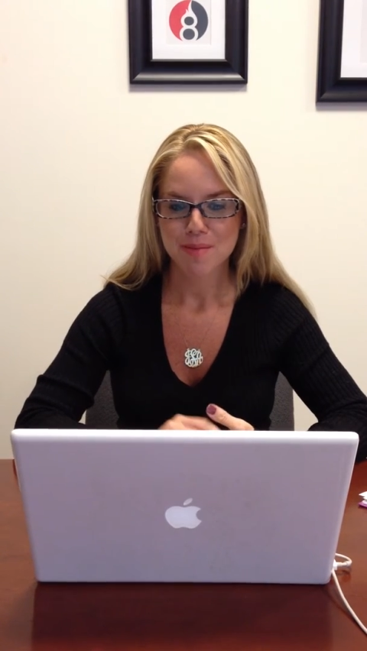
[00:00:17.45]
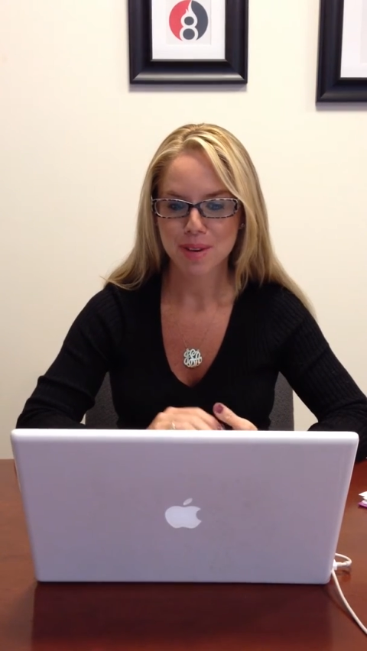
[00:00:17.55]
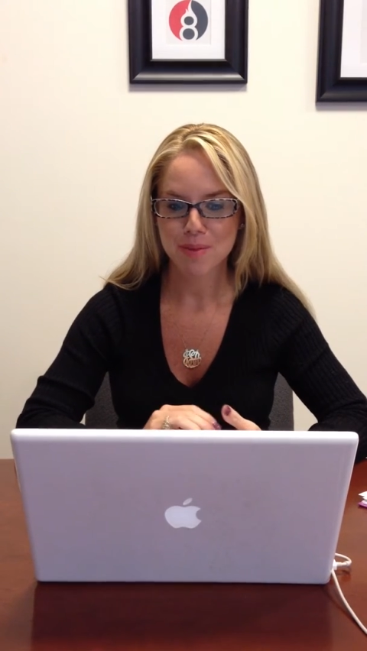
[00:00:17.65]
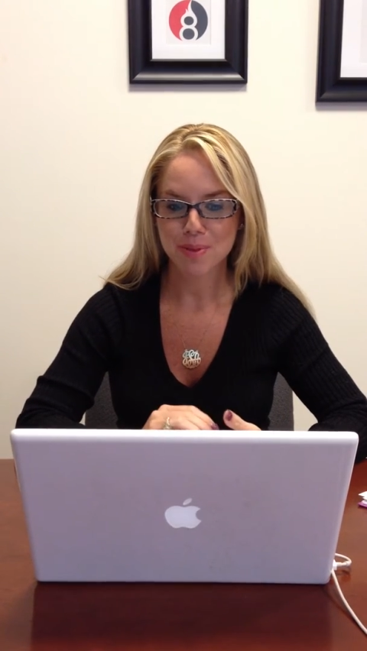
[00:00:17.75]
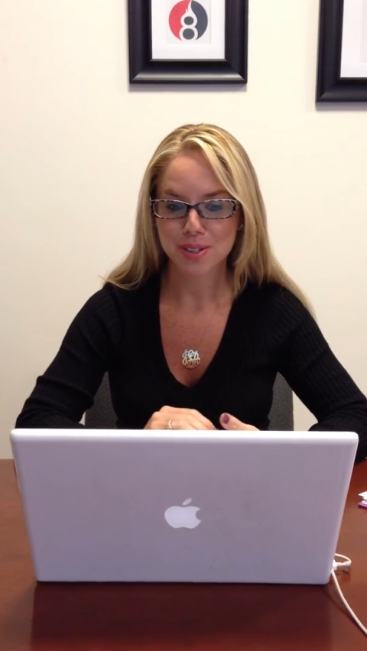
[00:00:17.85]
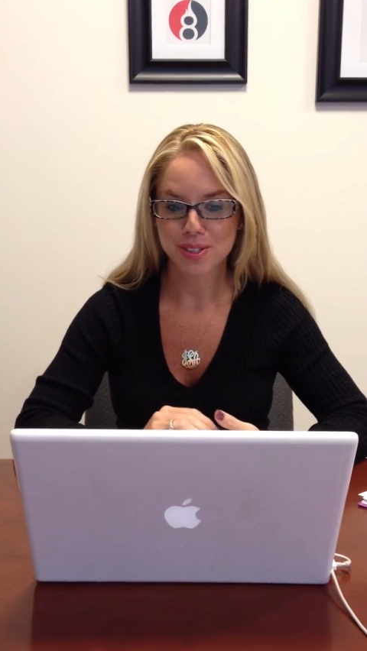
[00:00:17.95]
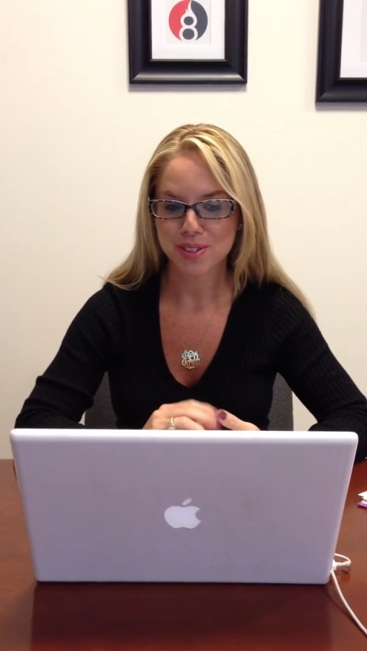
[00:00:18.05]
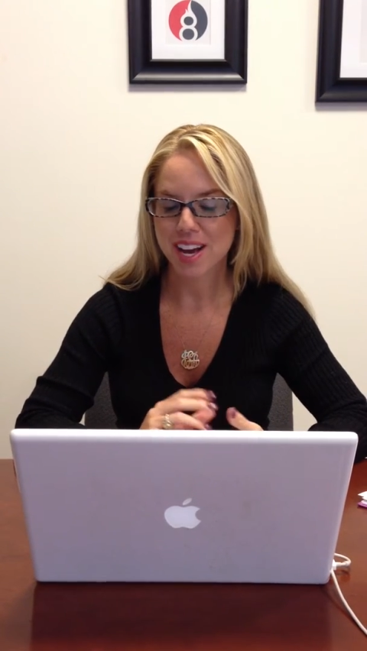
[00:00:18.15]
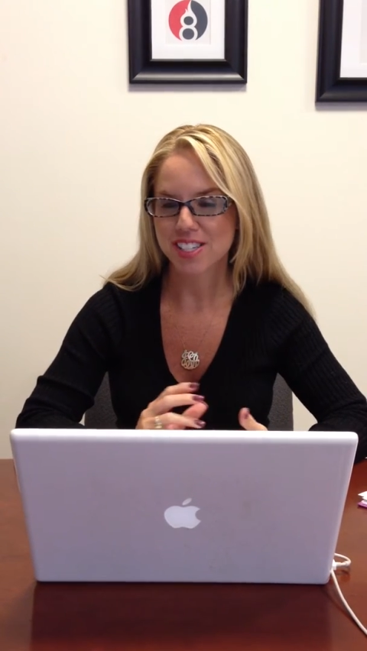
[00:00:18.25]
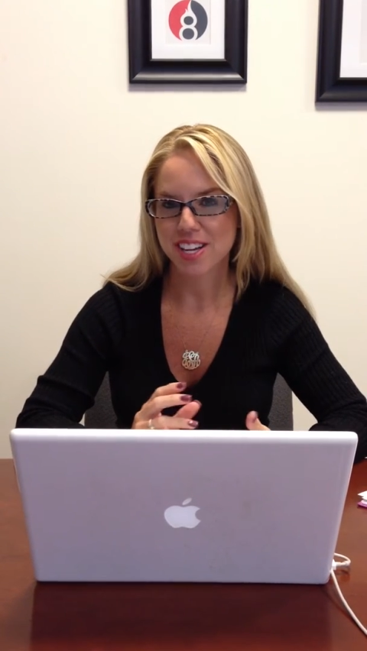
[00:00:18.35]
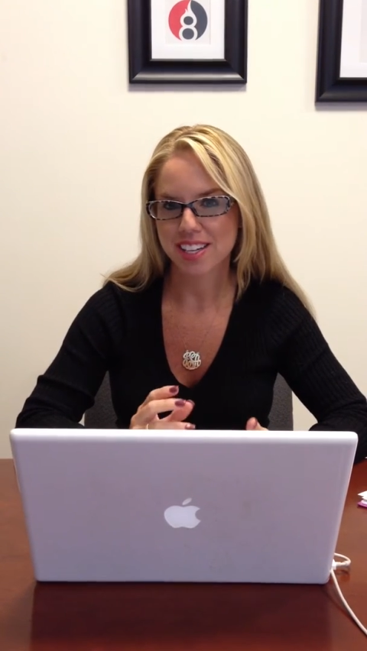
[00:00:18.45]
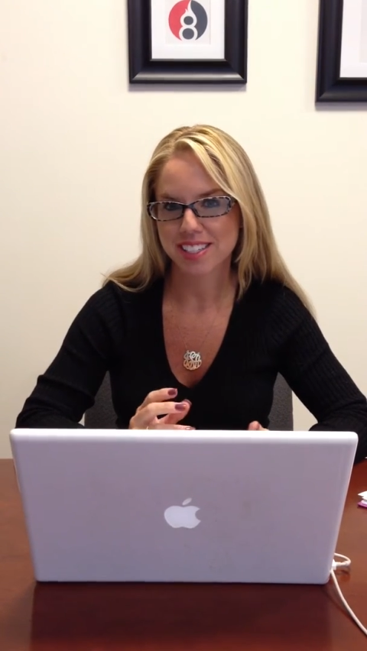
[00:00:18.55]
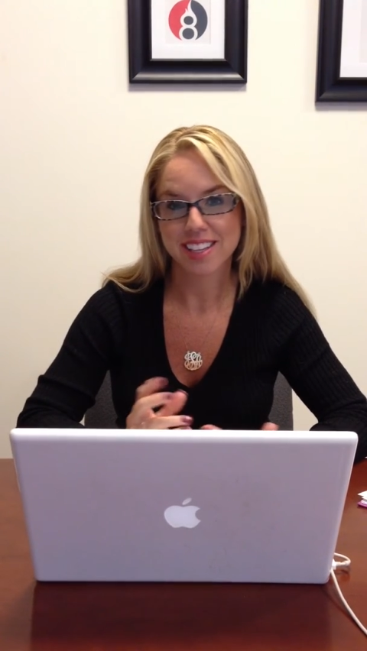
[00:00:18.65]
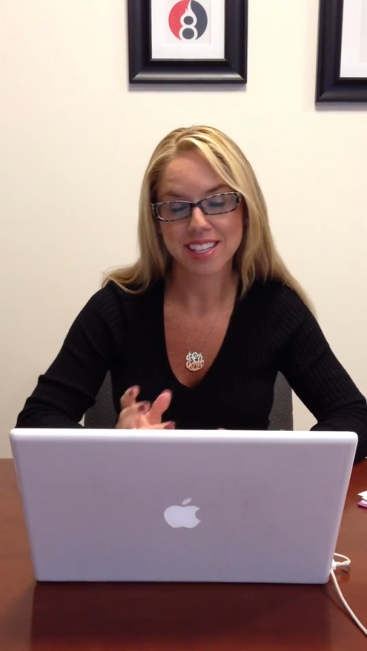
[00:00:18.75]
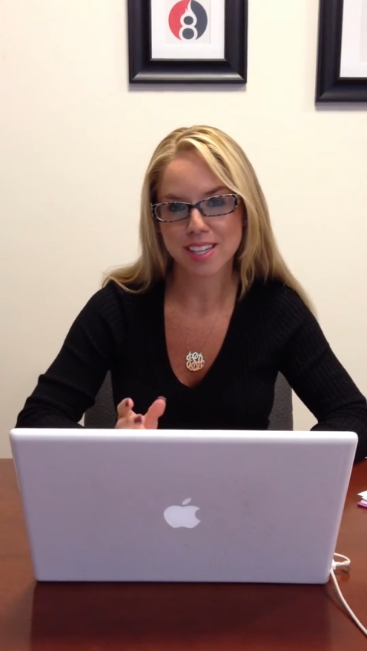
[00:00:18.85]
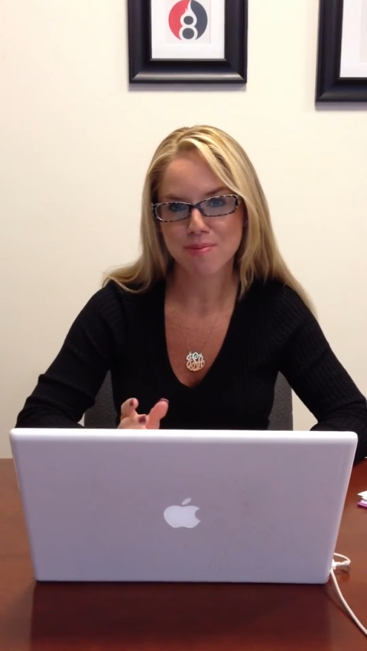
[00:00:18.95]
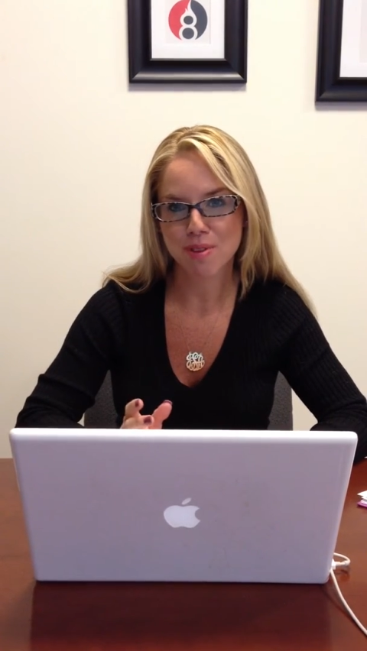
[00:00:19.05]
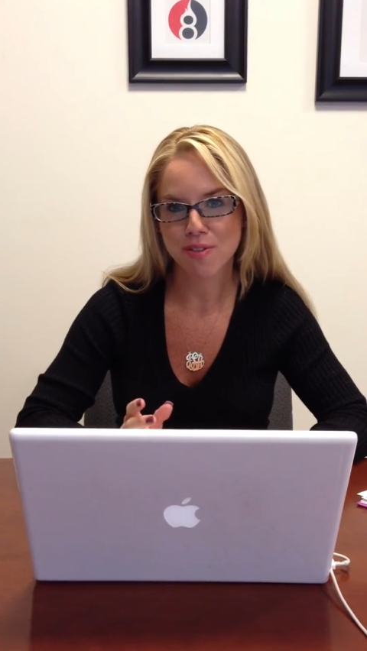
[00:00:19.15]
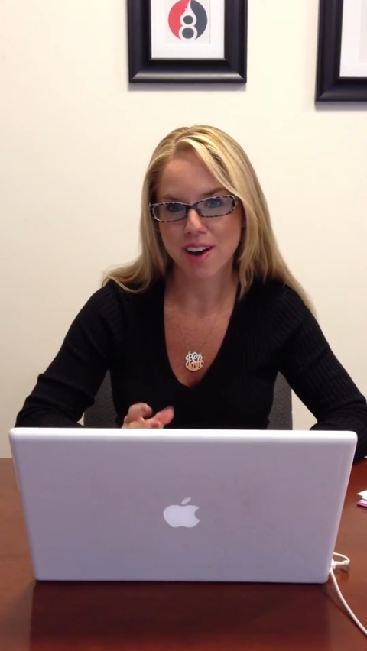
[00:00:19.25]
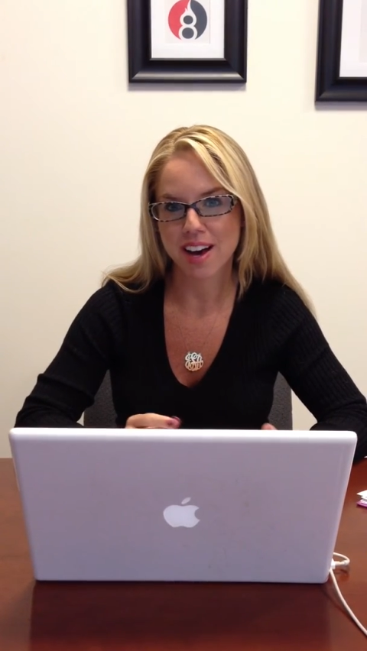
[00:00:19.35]
People do not check LinkedIn
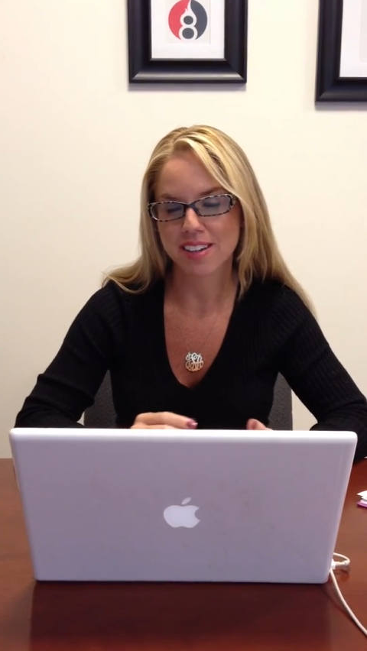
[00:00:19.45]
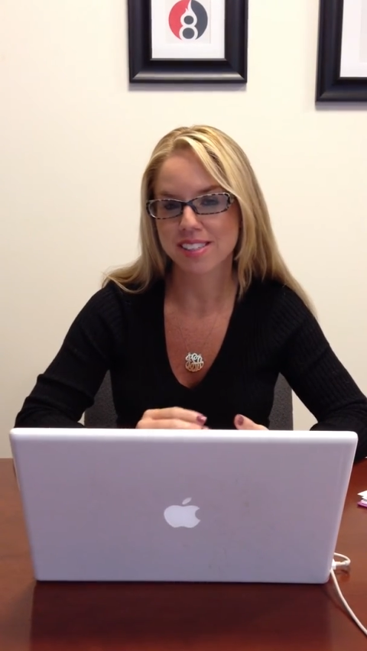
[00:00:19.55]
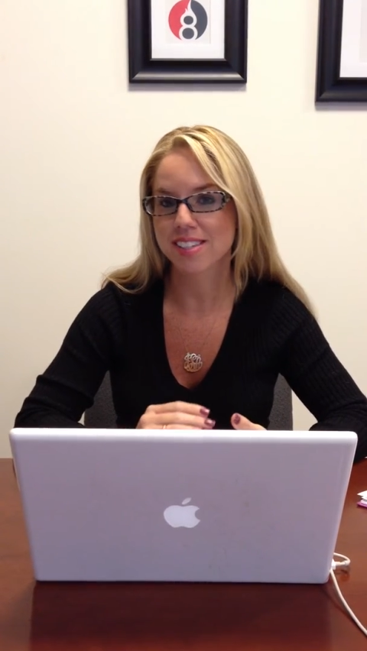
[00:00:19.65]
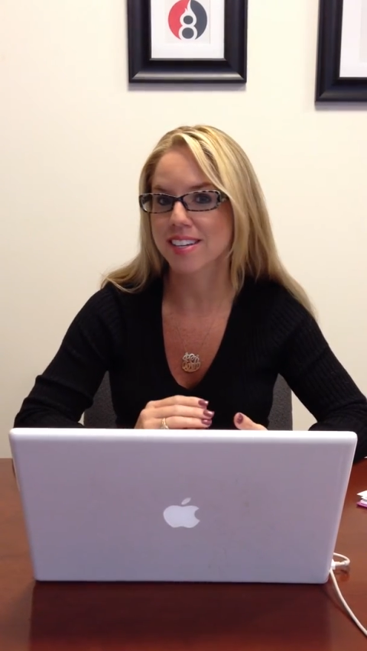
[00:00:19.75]
profiles